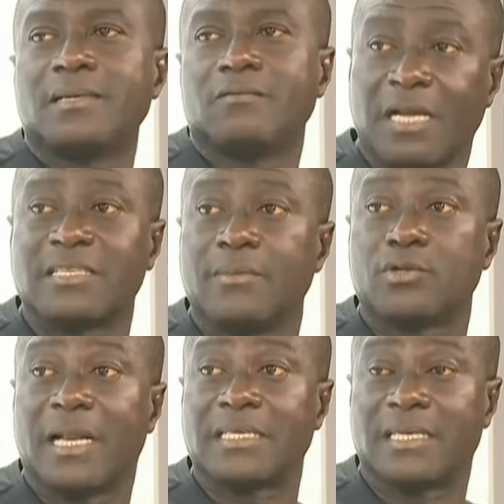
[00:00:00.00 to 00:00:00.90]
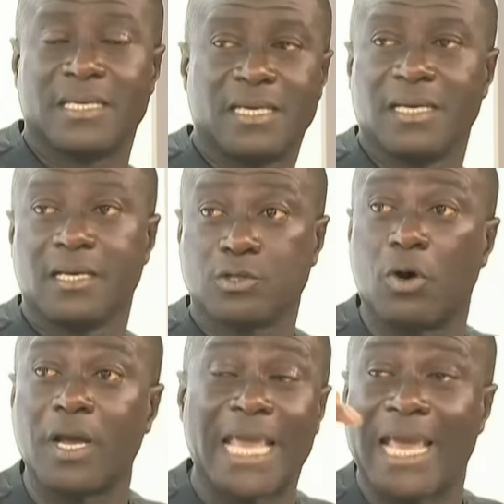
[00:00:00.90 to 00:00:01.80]
what did them John I say? So,
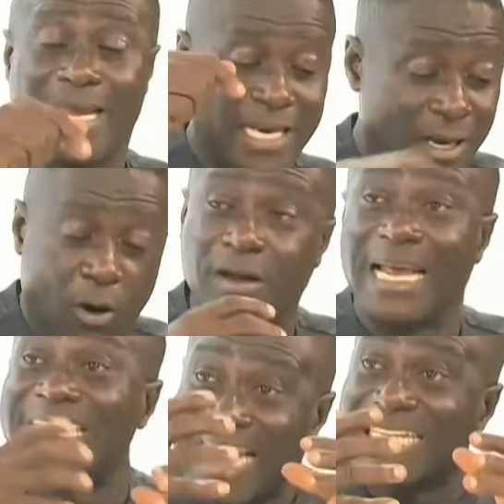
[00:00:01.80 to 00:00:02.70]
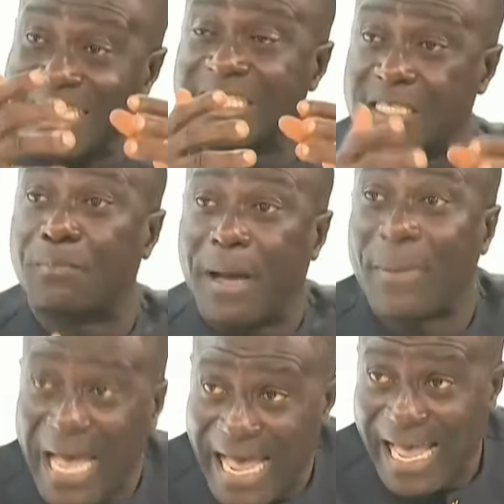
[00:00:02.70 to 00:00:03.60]
yeah, or your dentist,
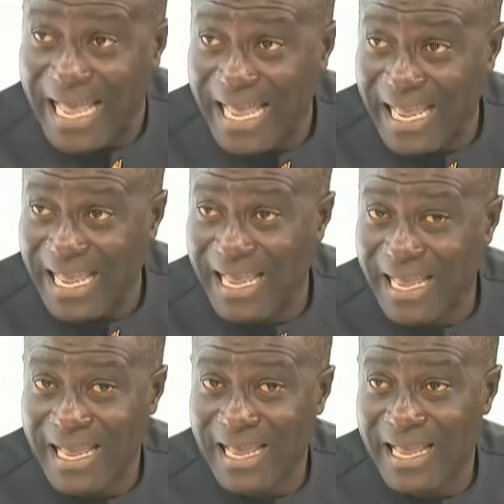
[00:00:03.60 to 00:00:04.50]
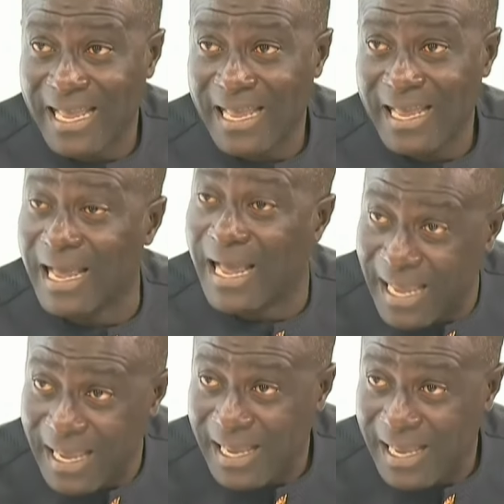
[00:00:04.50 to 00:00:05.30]
Papa. Huh?